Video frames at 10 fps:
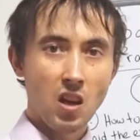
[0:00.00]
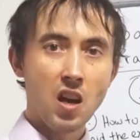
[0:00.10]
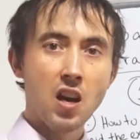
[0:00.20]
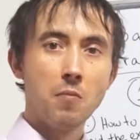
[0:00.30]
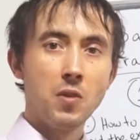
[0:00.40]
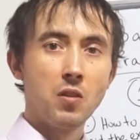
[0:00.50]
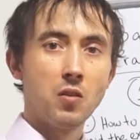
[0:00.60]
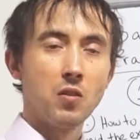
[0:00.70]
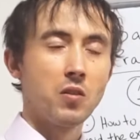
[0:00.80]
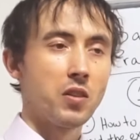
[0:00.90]
Um,
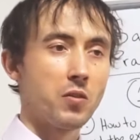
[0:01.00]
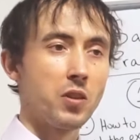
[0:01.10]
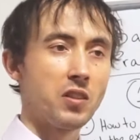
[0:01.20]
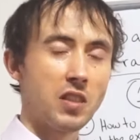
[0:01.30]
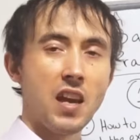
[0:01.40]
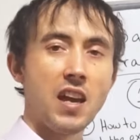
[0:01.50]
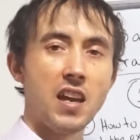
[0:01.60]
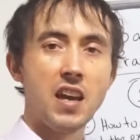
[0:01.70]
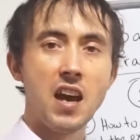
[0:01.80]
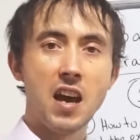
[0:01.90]
Let's
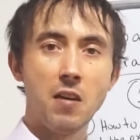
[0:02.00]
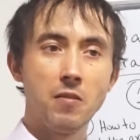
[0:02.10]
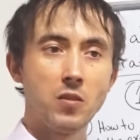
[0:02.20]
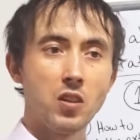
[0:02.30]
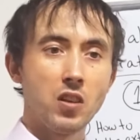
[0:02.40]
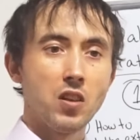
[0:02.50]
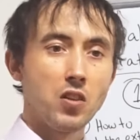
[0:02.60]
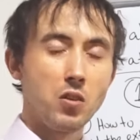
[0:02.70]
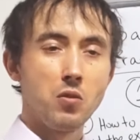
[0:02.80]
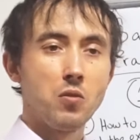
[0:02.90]
say uh,
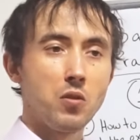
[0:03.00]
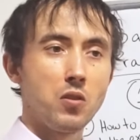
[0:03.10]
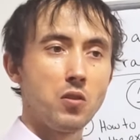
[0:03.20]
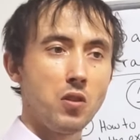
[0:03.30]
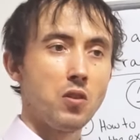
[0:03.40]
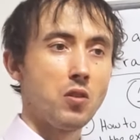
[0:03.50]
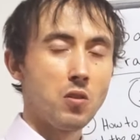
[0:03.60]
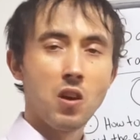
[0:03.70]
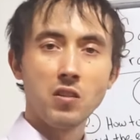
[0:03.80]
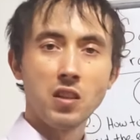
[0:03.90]
you, you, you
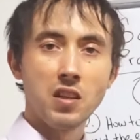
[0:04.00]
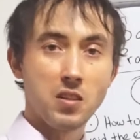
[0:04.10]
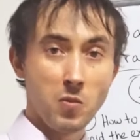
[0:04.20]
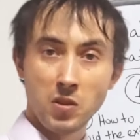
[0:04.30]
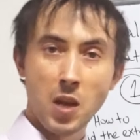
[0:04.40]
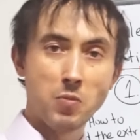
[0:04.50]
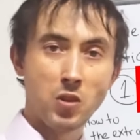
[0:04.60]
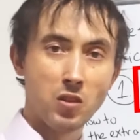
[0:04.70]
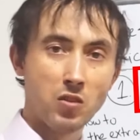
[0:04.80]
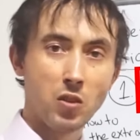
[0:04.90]
do different
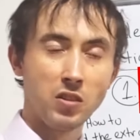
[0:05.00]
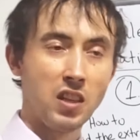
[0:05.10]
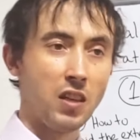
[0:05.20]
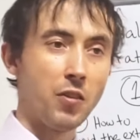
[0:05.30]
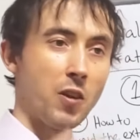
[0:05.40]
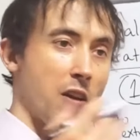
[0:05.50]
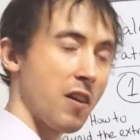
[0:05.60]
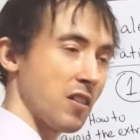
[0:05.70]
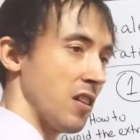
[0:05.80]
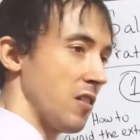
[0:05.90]
types of consulting. If they're
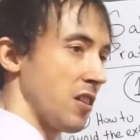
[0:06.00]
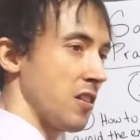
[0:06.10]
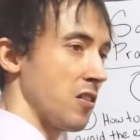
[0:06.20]
interested in